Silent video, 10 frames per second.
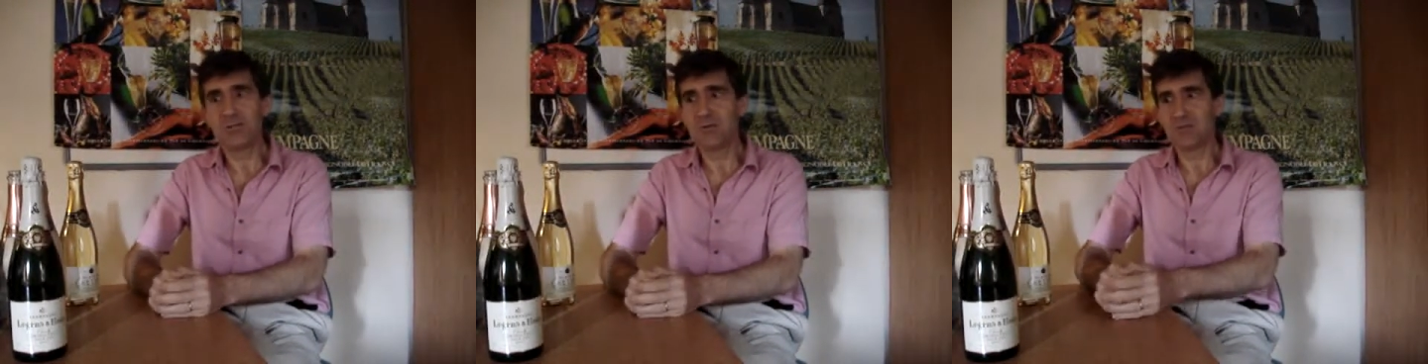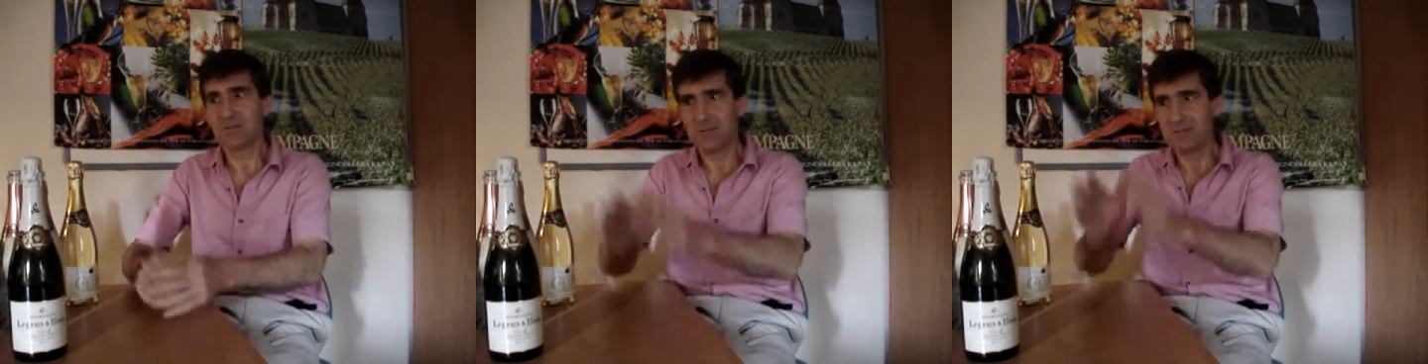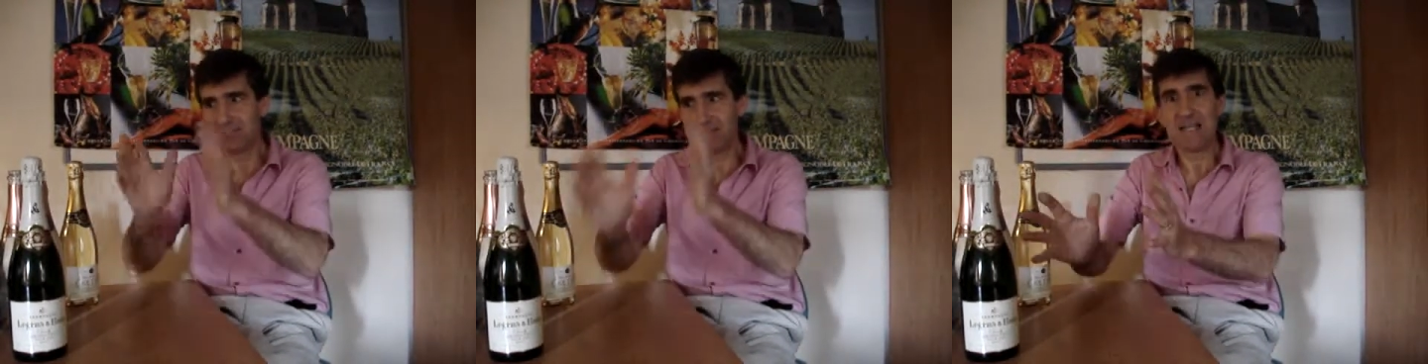It's just
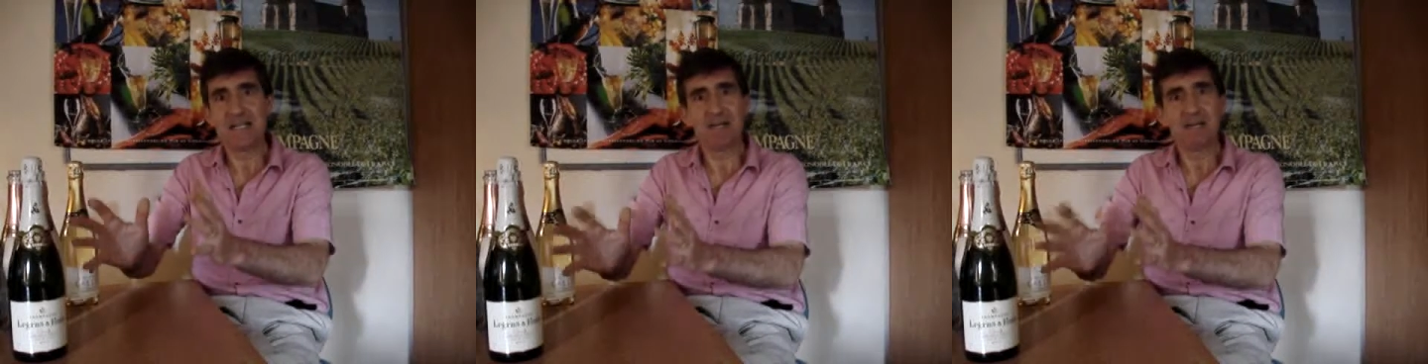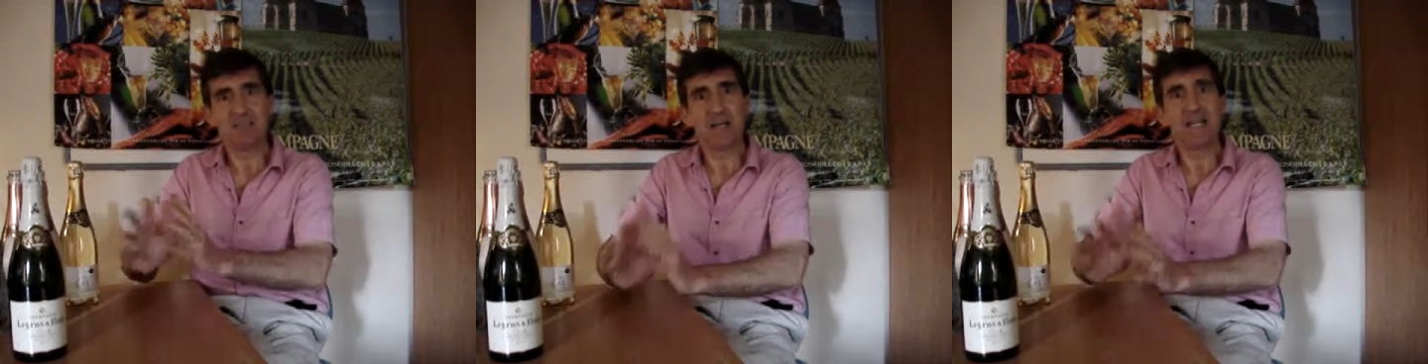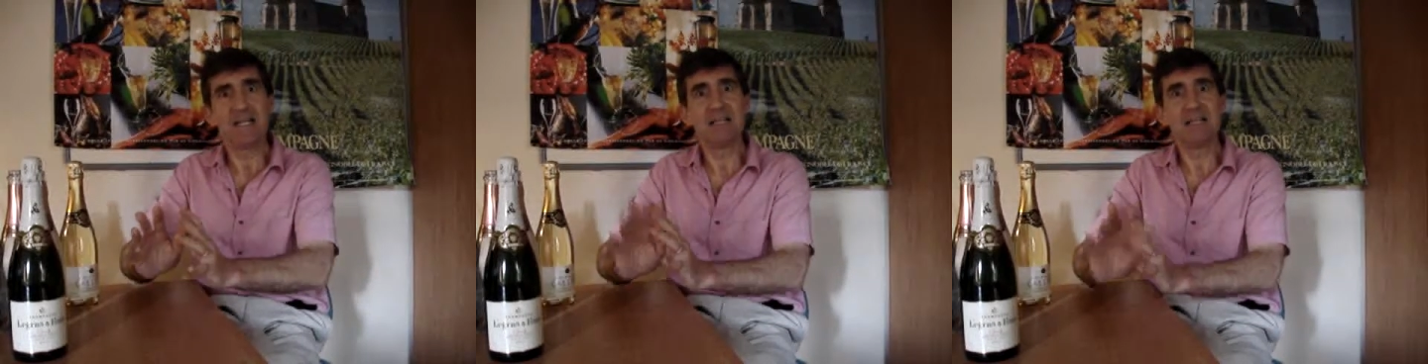a dead
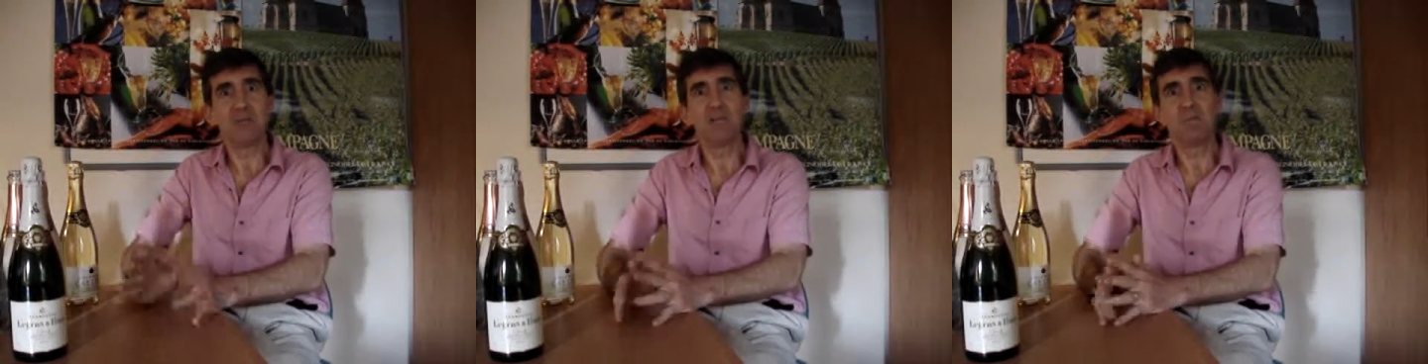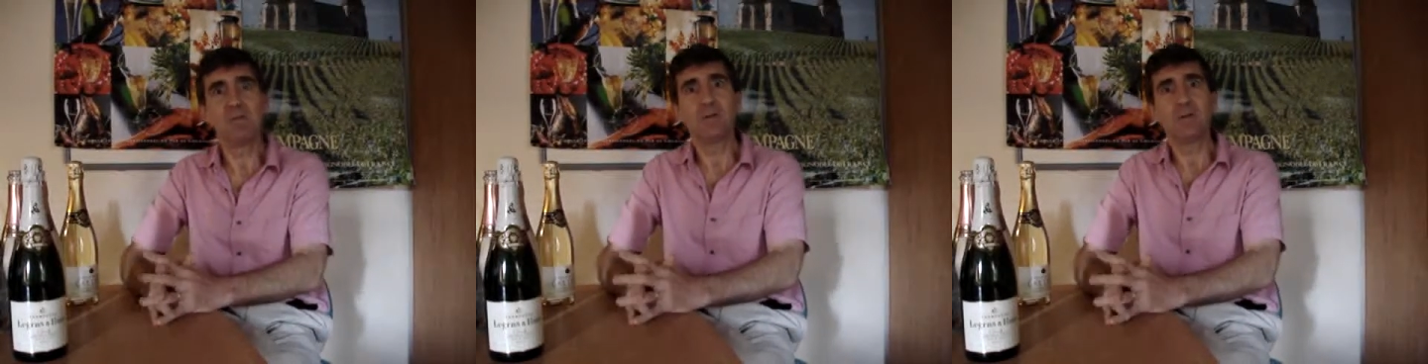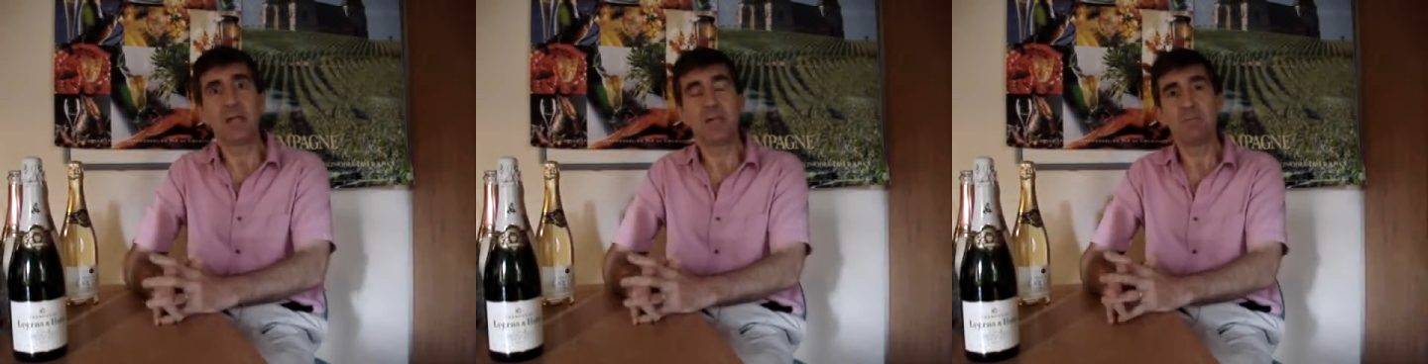plain green
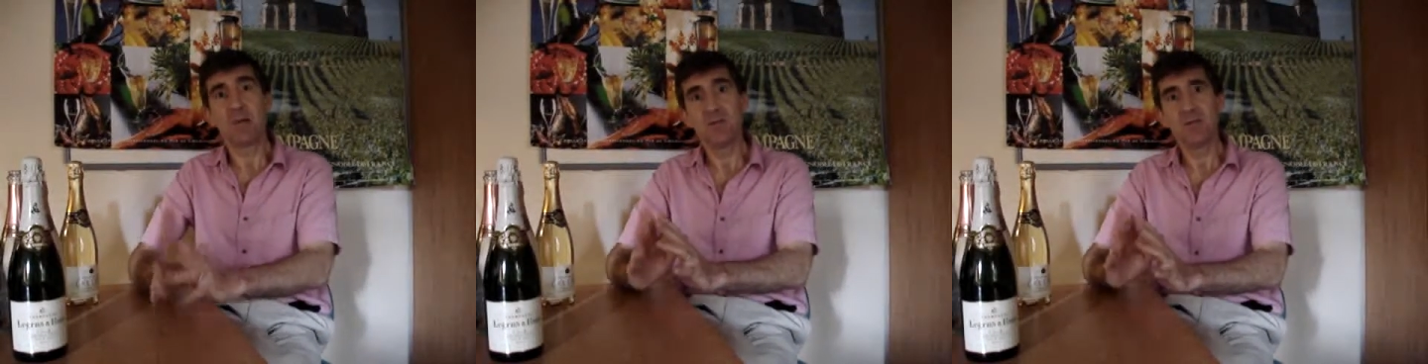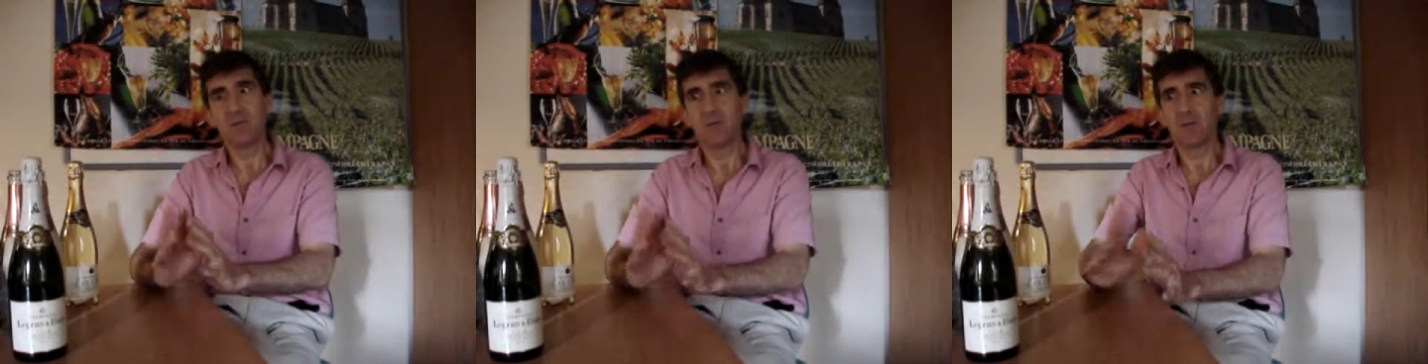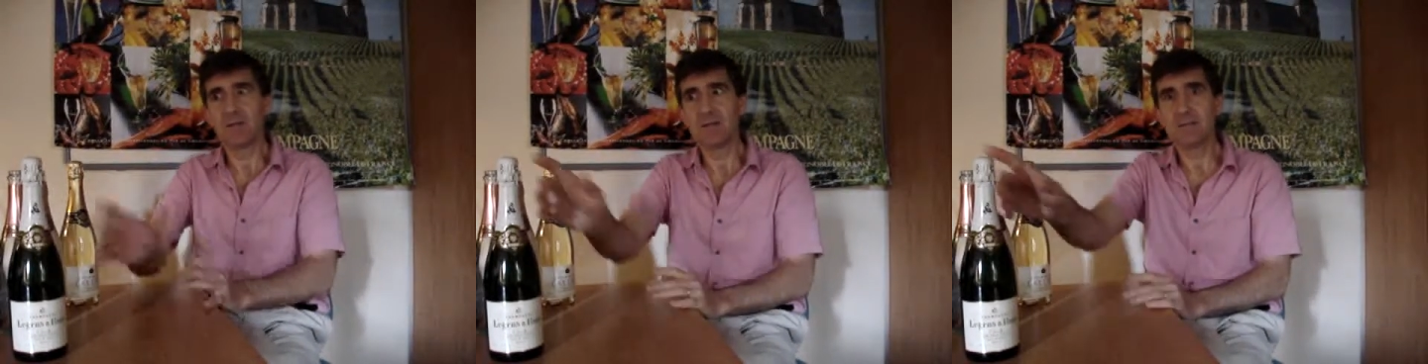bottle, and most
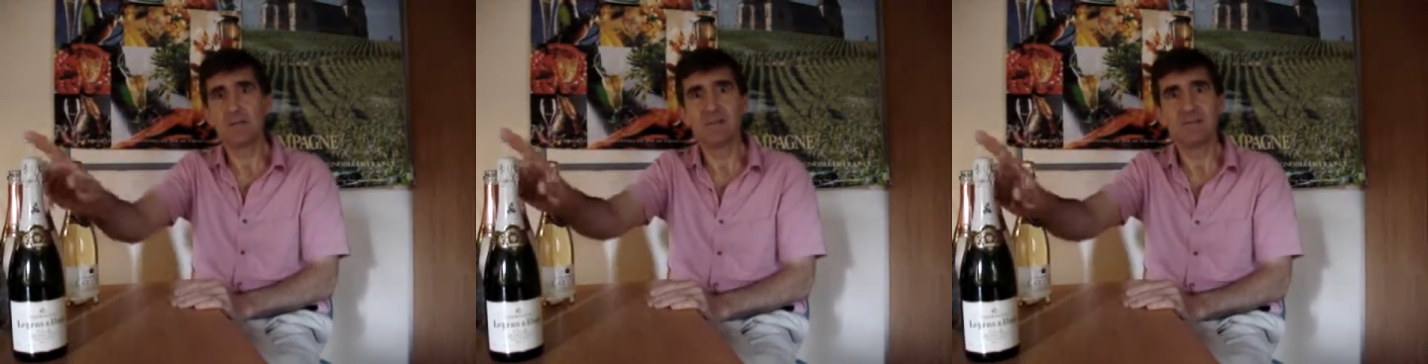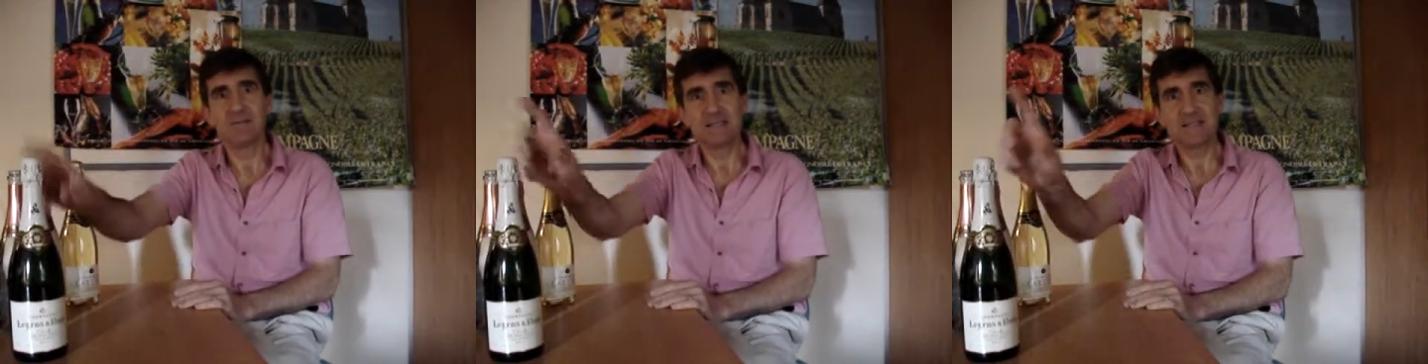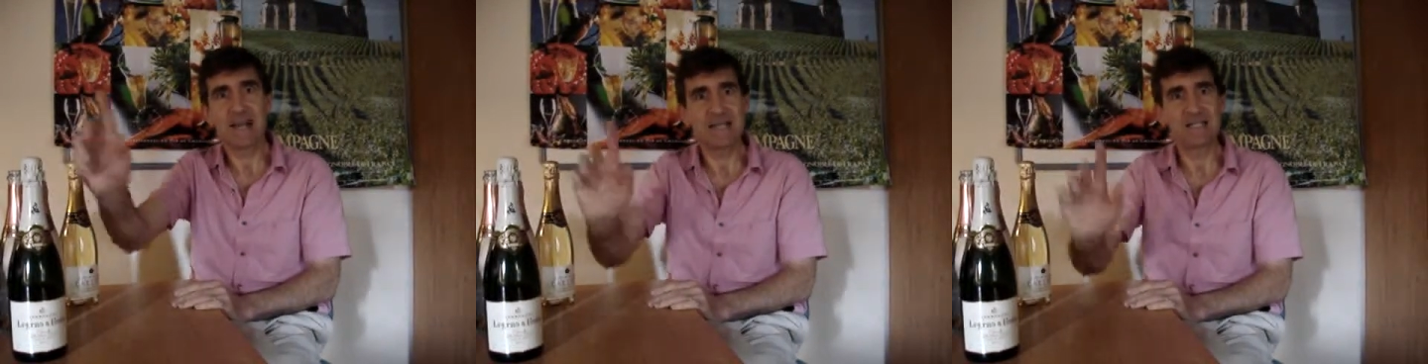importantly, there's no
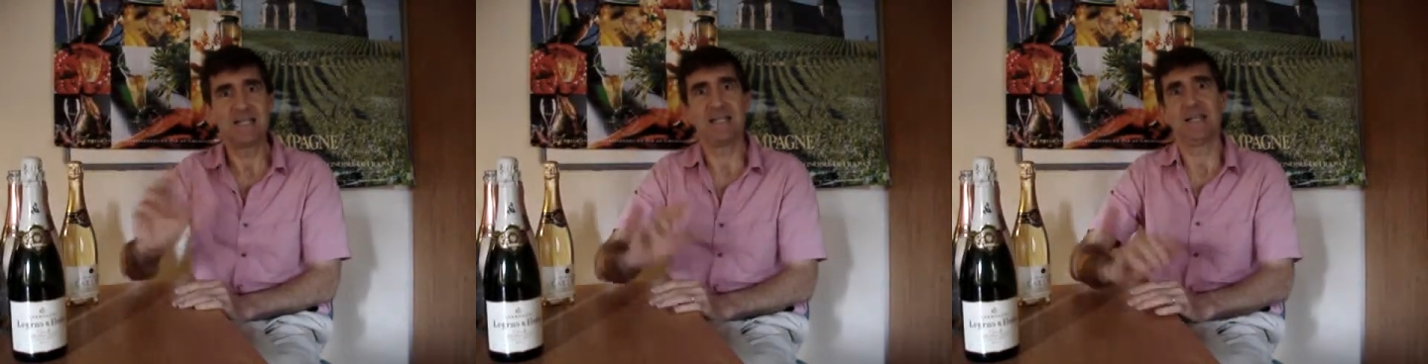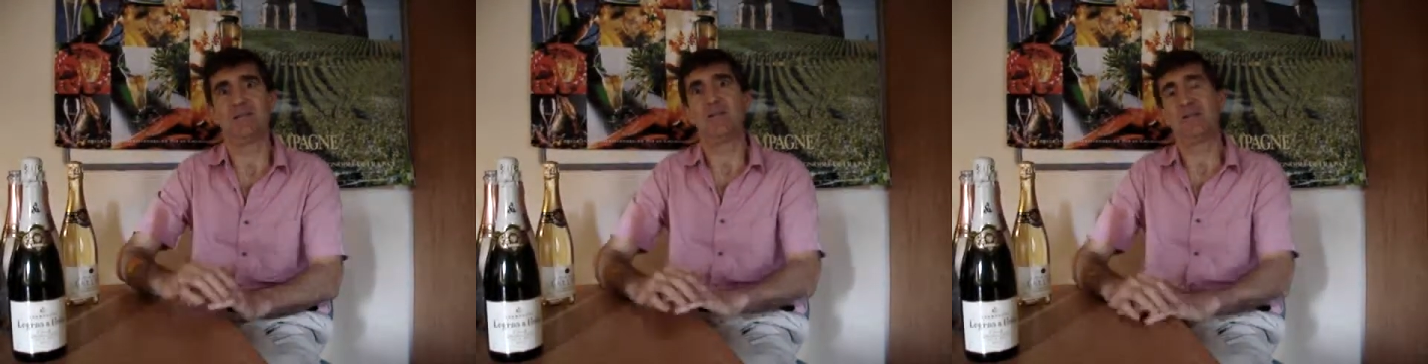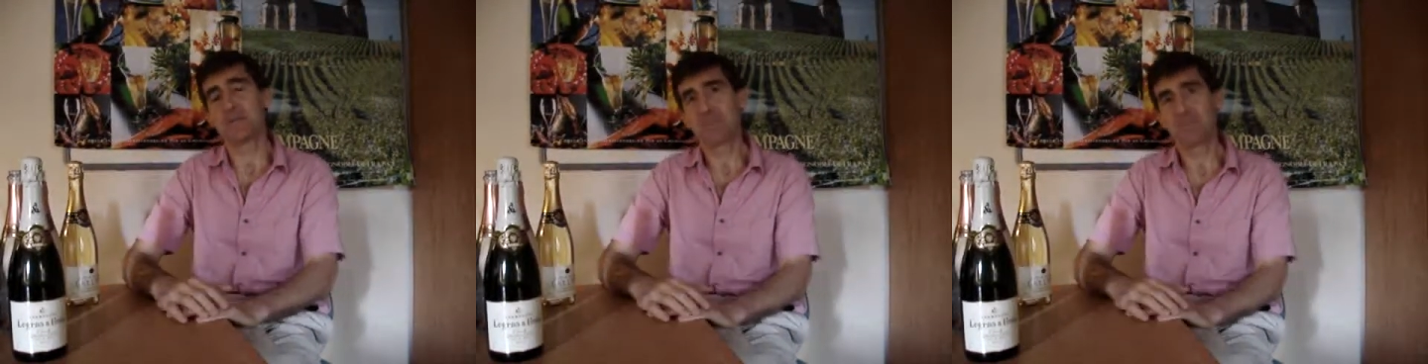tax sticker on it.